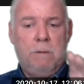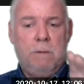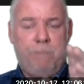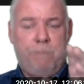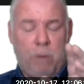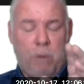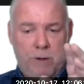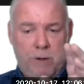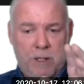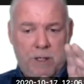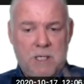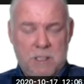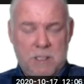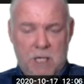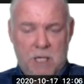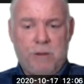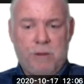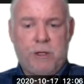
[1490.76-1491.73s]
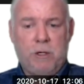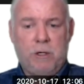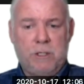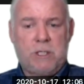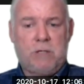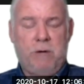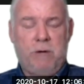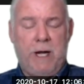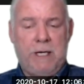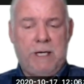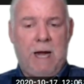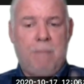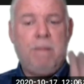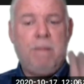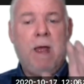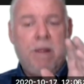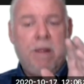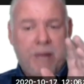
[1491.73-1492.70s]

for, this is their third straight game.